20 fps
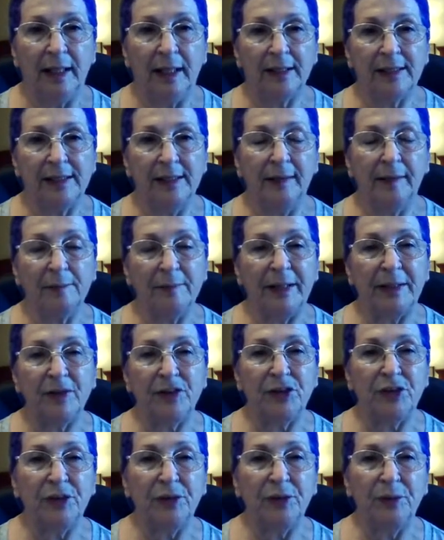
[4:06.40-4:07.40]

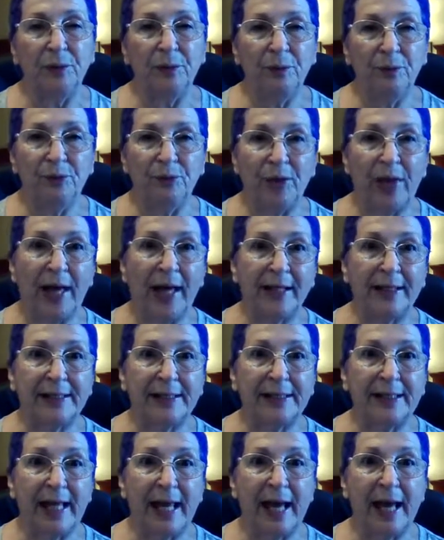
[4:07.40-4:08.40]
Seligman to
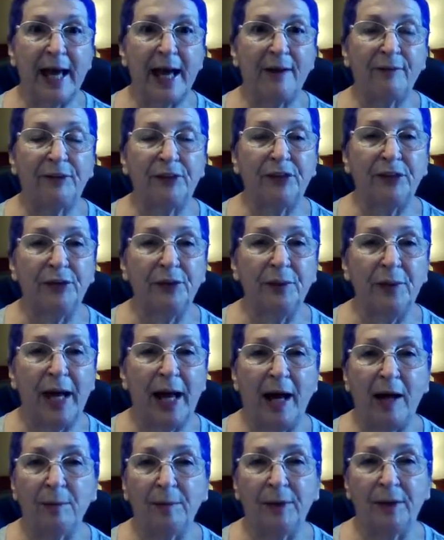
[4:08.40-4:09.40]
Flagstaff to
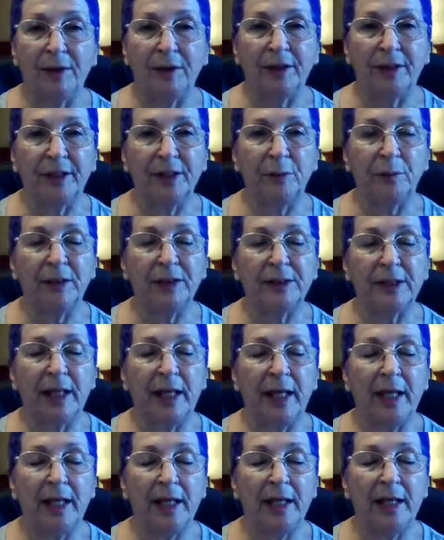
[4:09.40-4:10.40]
Albuquerque was
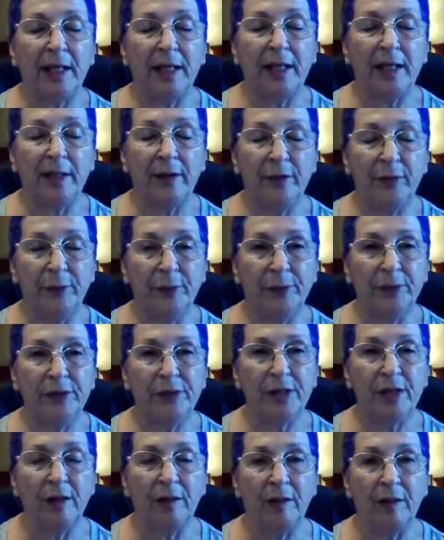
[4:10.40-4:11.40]
a
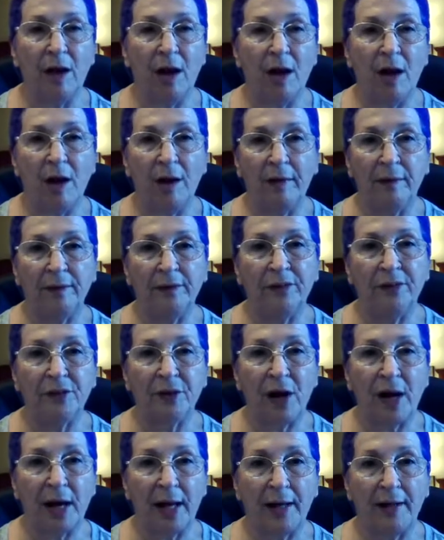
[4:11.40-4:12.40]
huge, long
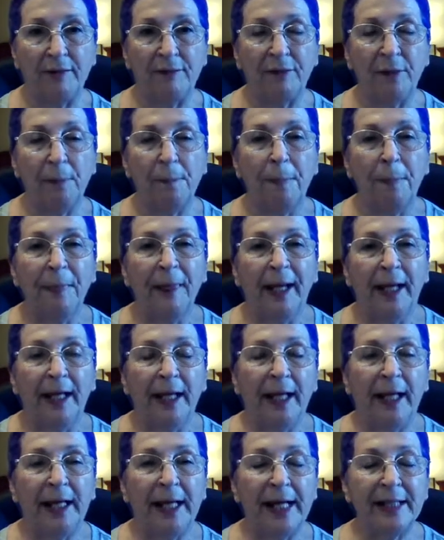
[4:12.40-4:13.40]
drive.
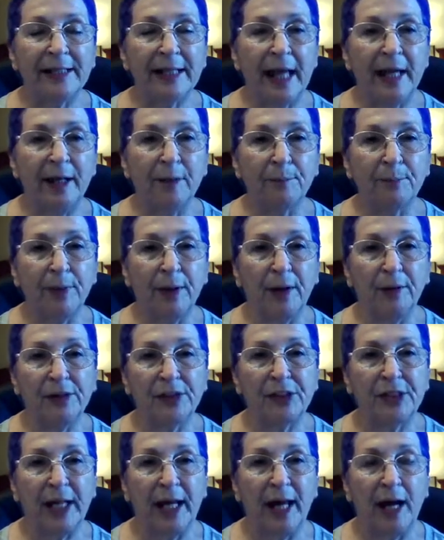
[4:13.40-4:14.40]
And as I
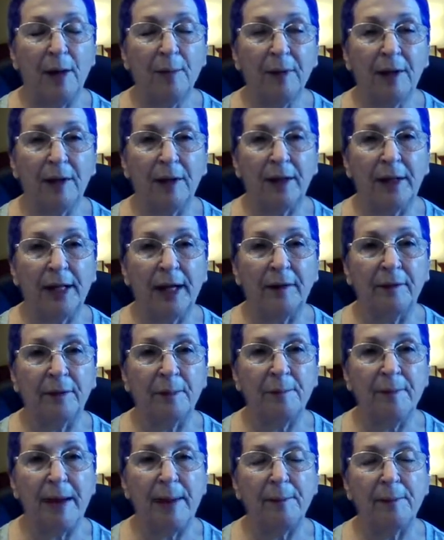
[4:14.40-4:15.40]
approached Albuquerque, I
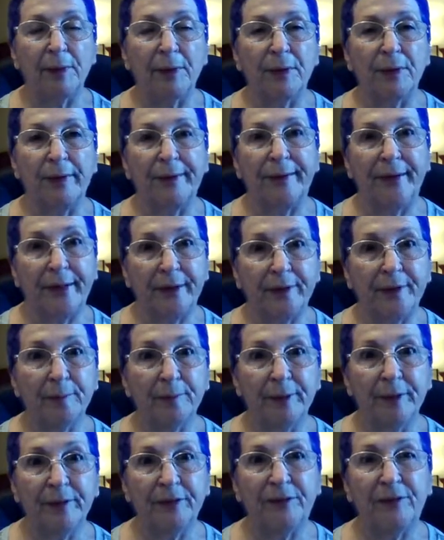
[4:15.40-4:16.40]
remembered, the
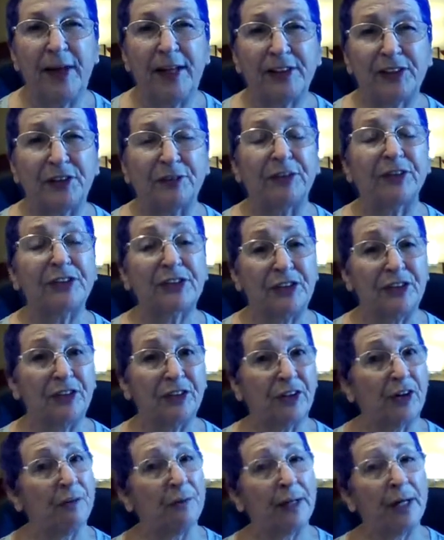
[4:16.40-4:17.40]
Balloon Festival is
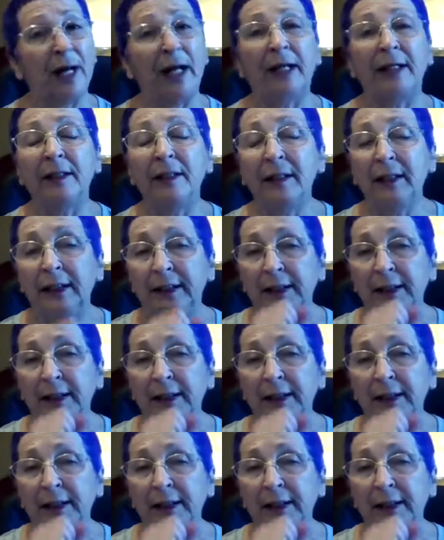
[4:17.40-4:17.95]
still going on.